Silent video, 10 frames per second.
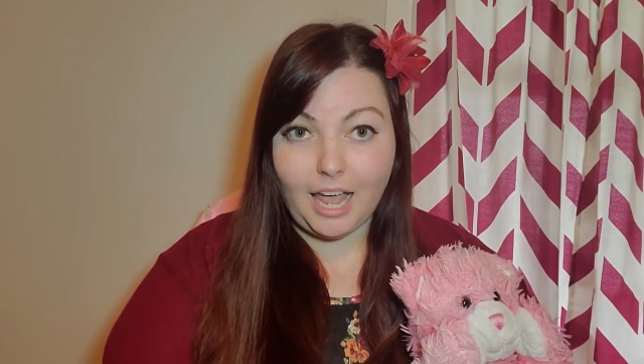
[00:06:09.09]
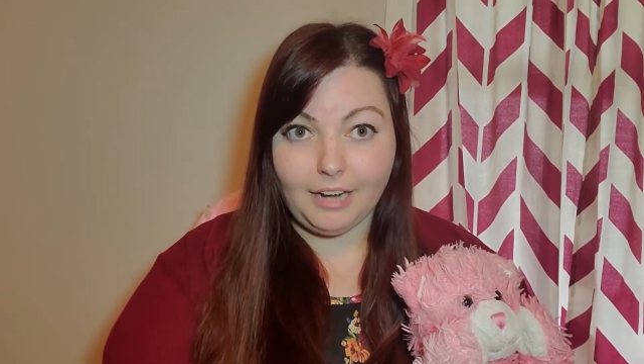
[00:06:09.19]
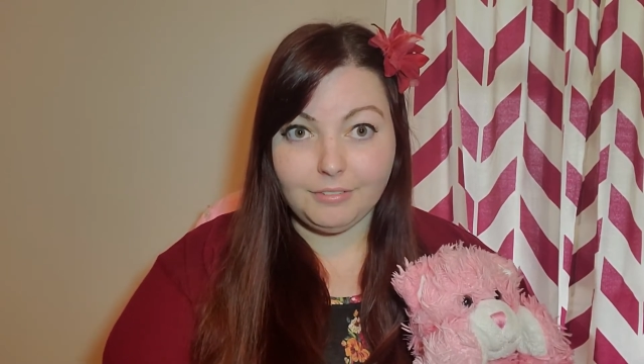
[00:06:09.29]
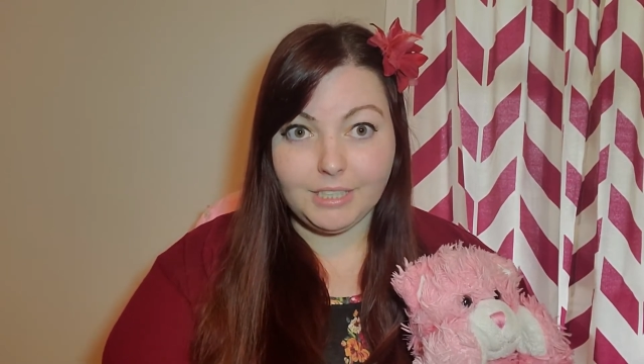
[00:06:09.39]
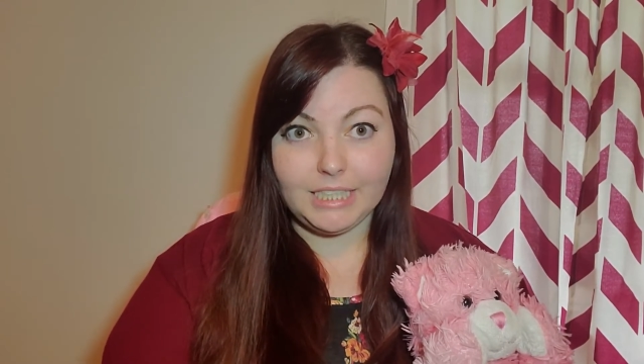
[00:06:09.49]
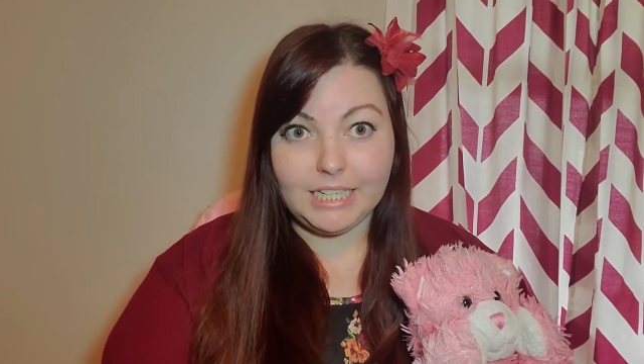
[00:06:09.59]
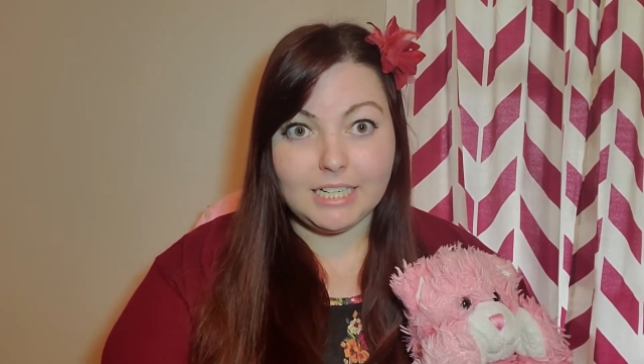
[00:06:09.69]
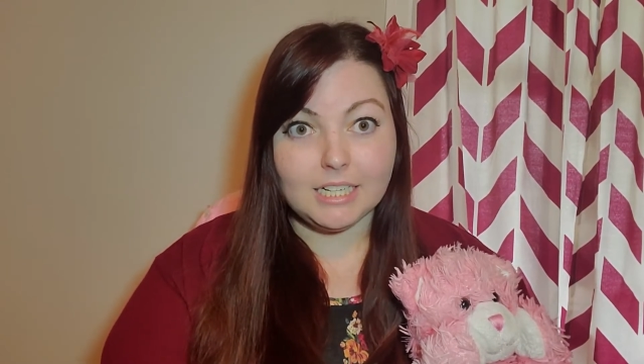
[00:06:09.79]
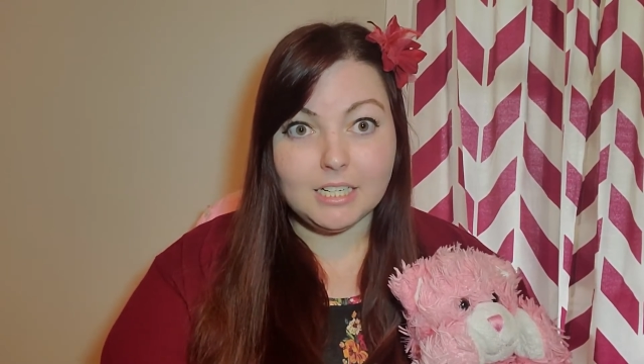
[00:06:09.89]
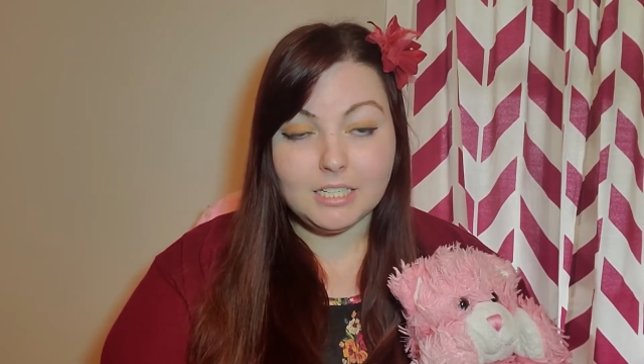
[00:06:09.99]

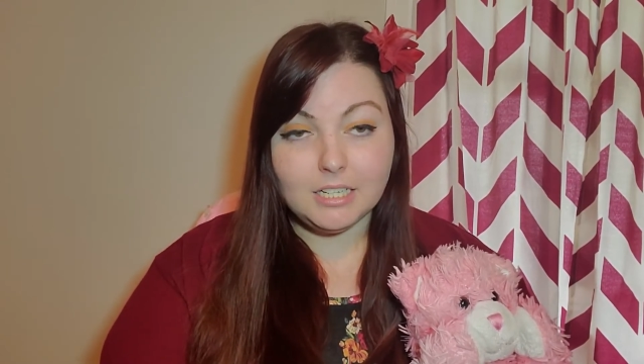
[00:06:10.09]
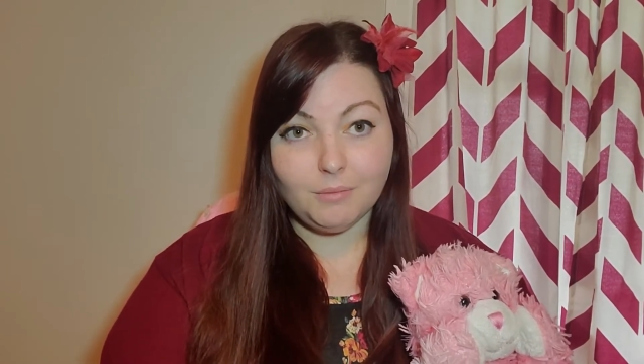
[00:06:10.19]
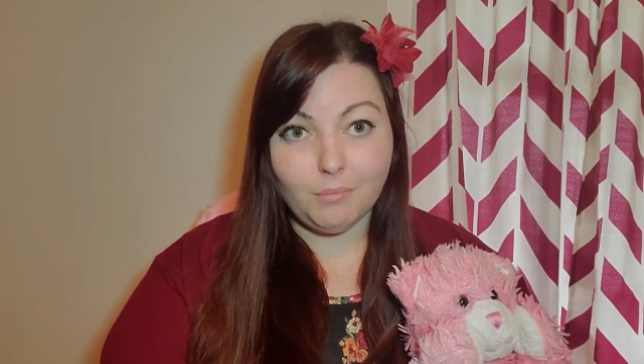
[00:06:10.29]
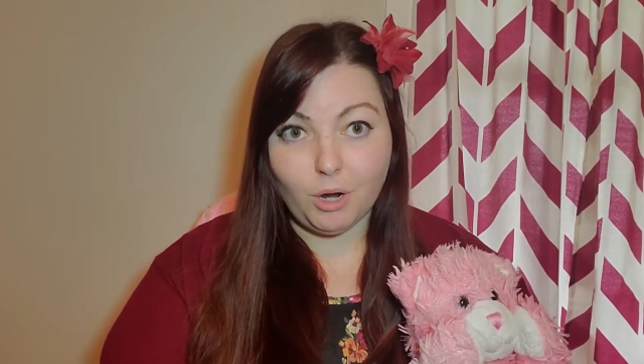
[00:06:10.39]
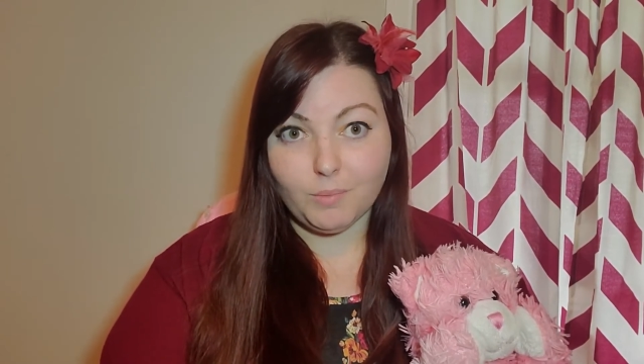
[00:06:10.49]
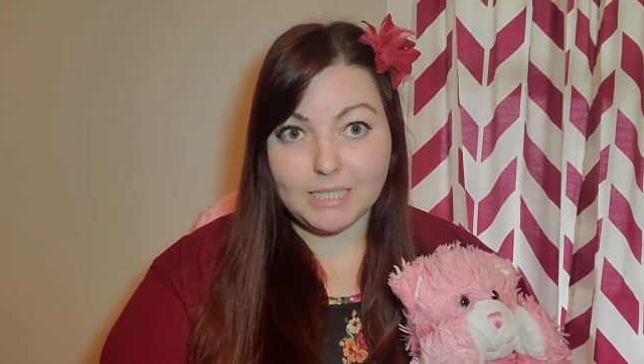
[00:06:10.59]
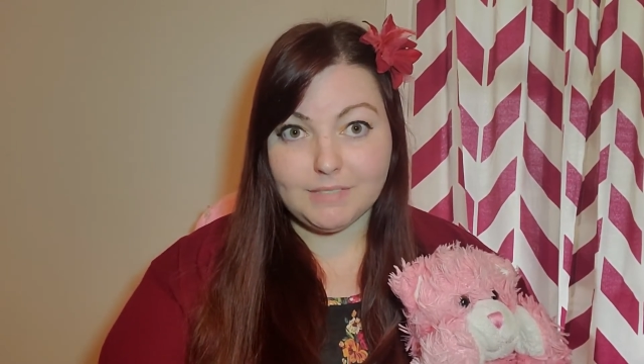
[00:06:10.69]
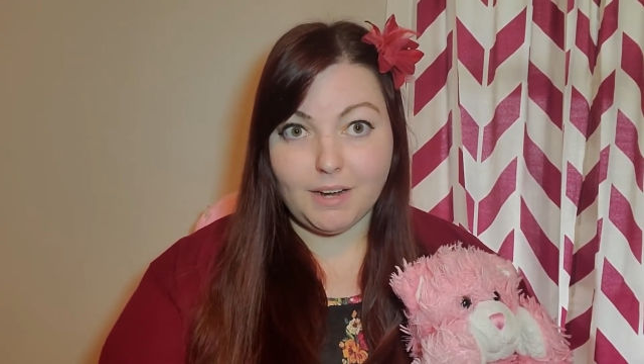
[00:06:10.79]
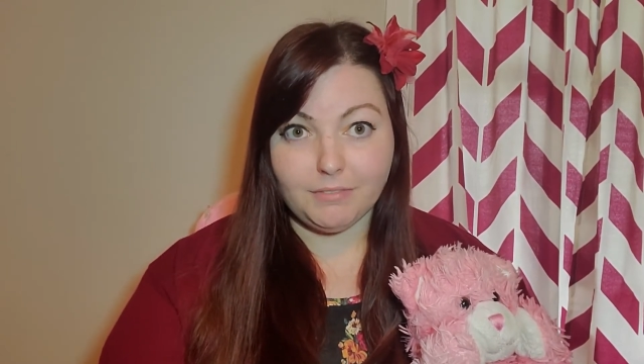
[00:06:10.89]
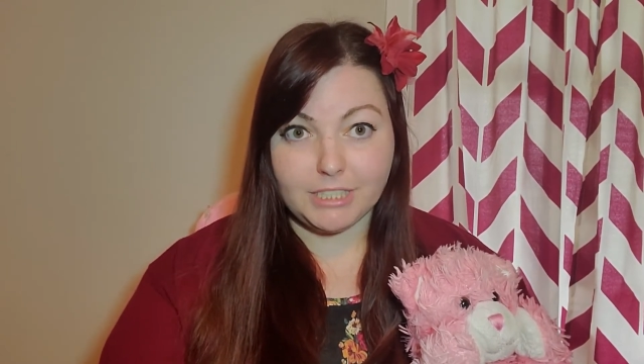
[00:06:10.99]
every moment
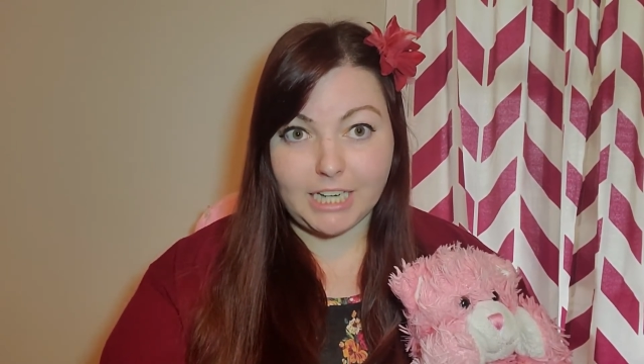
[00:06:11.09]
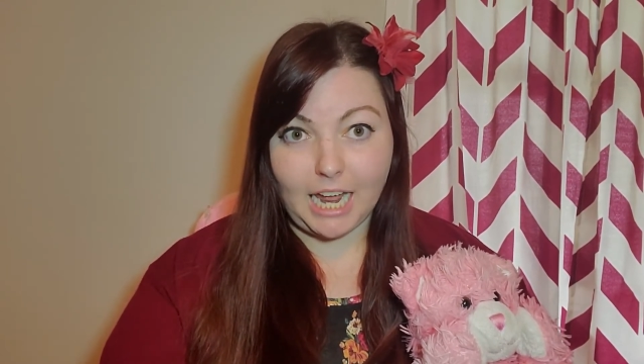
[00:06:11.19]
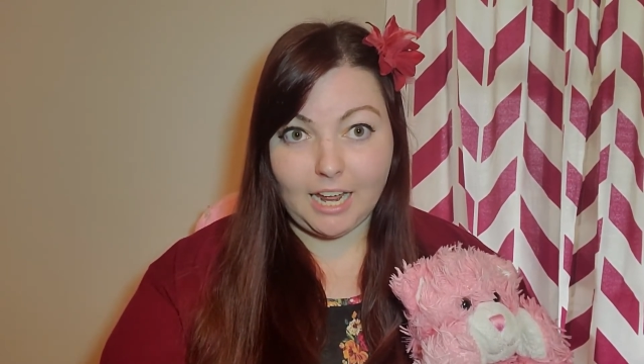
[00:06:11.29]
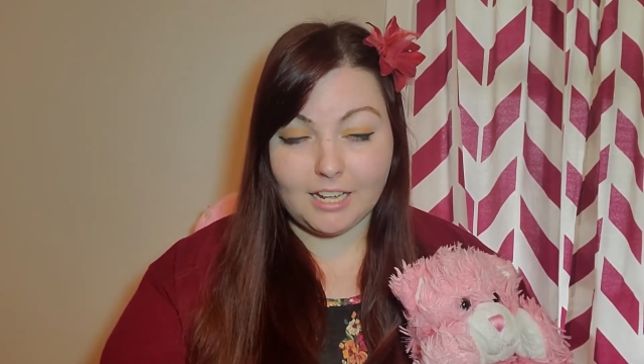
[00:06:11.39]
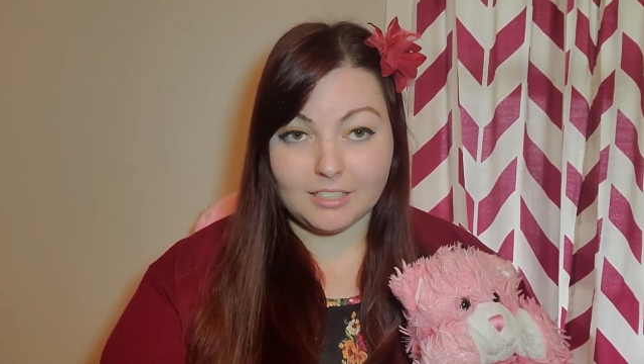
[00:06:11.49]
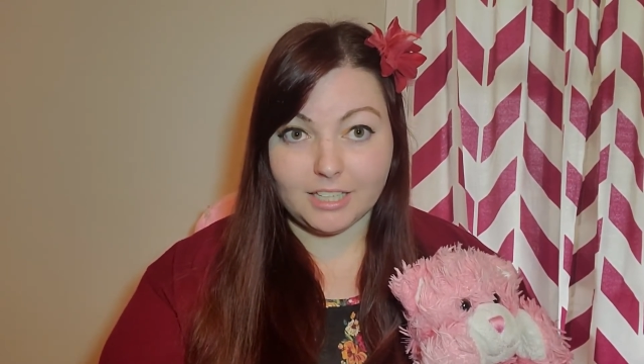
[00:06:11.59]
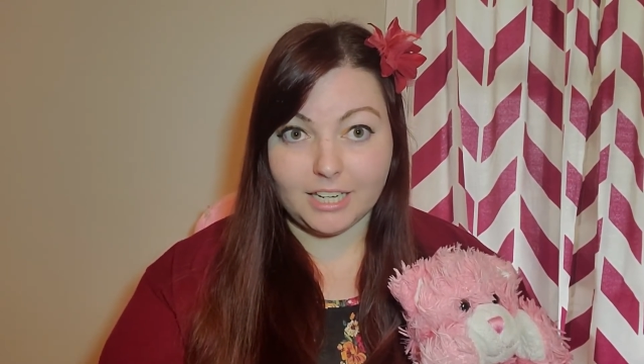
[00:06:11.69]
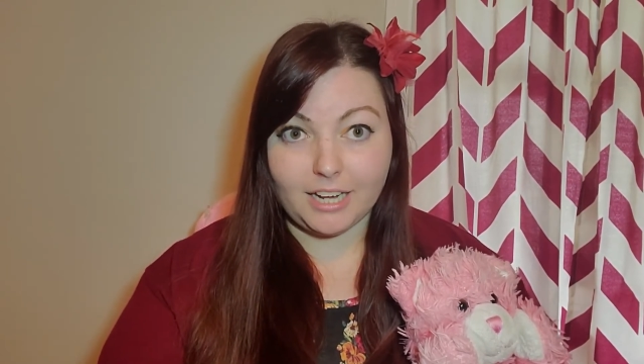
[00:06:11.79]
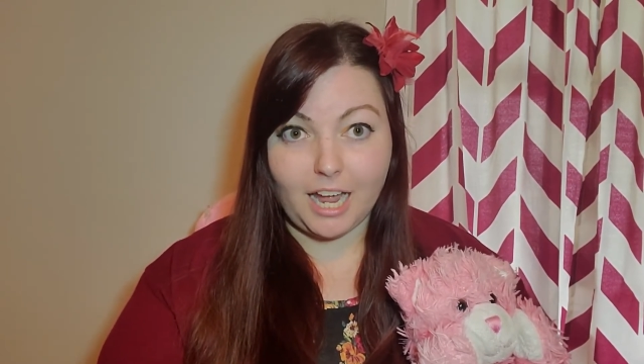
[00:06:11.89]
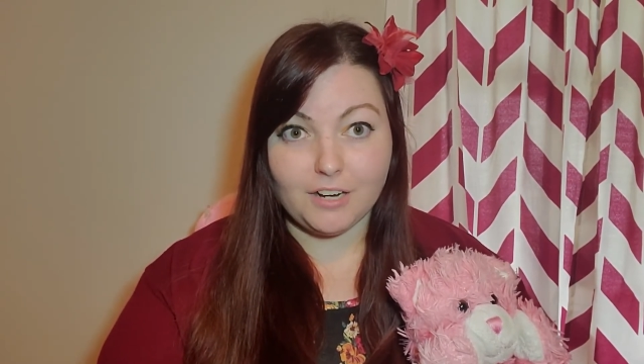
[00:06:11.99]
of every day,
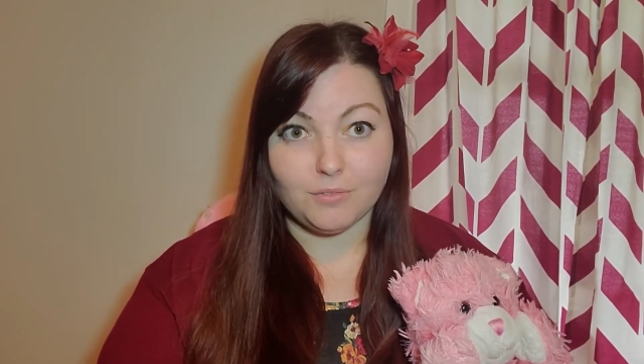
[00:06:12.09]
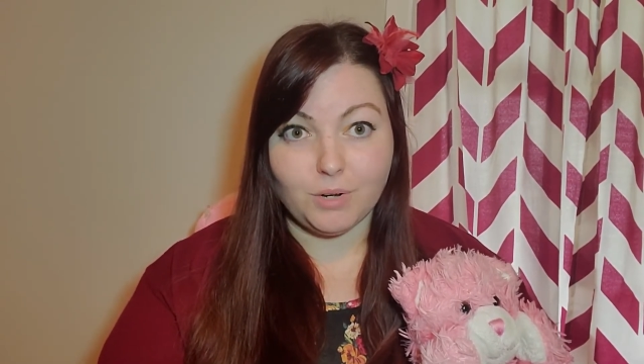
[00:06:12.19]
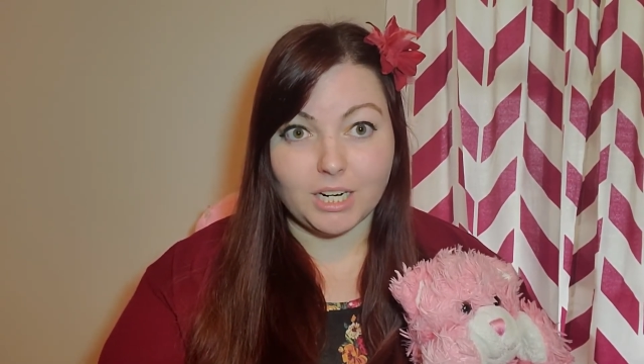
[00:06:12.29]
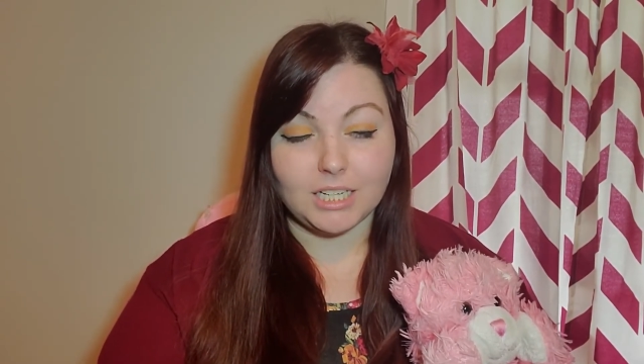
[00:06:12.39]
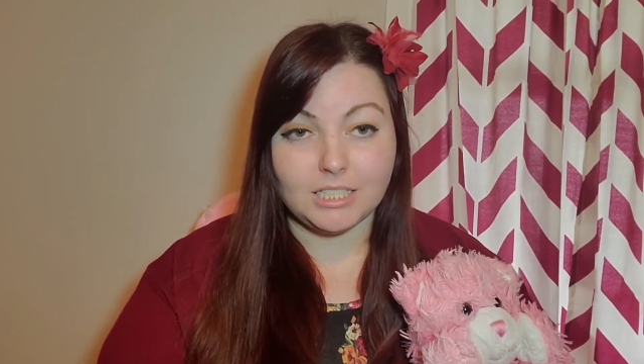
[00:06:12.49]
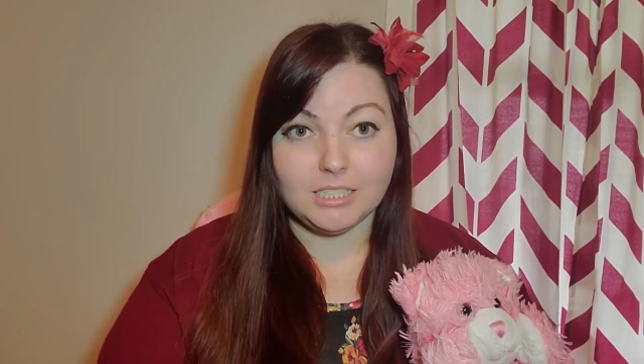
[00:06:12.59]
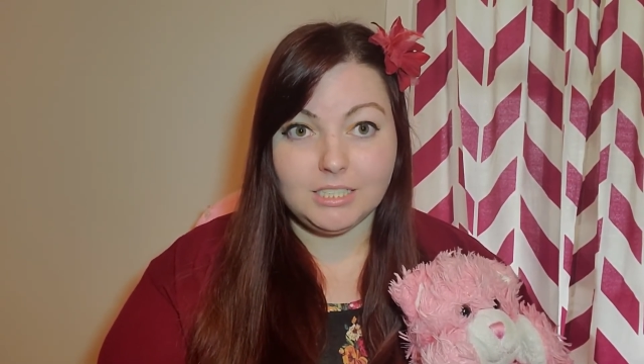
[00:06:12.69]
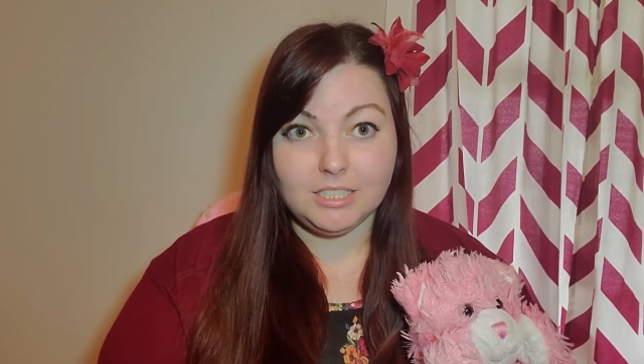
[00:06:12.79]
like I don't want to